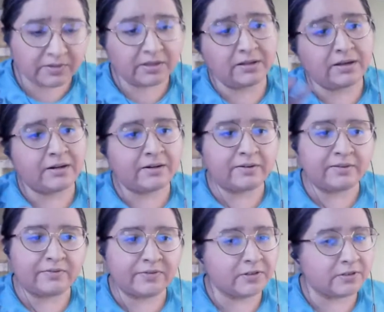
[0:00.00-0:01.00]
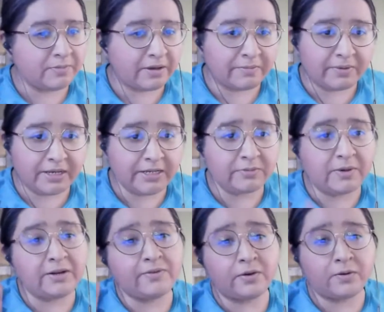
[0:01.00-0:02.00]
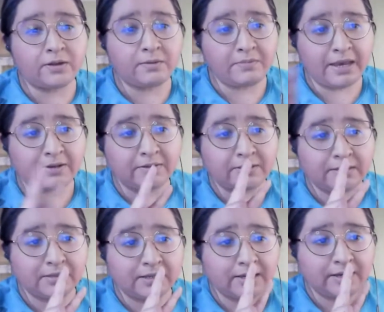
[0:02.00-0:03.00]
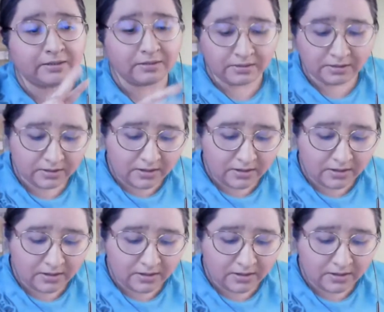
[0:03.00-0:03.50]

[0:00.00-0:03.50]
Well, I don't know the first male, but he's one of the only males in the cast.